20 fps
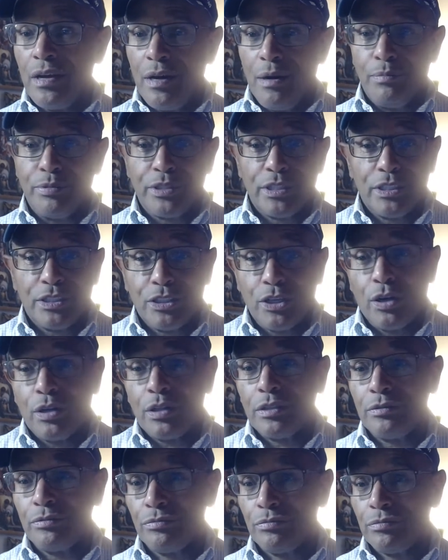I'm just
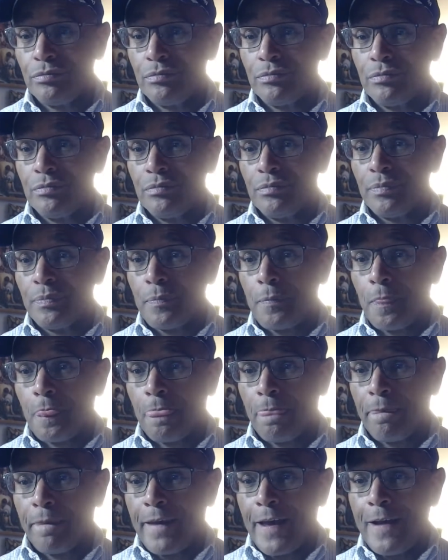talking.
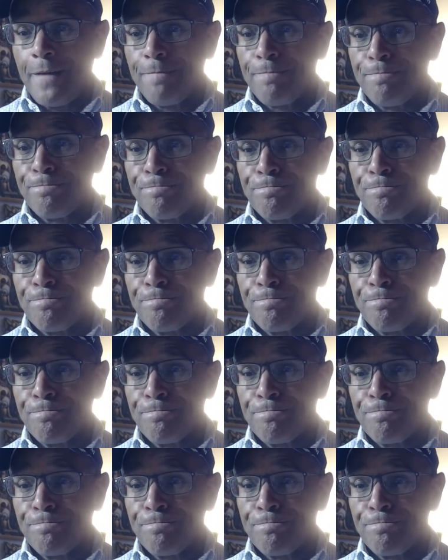Okay?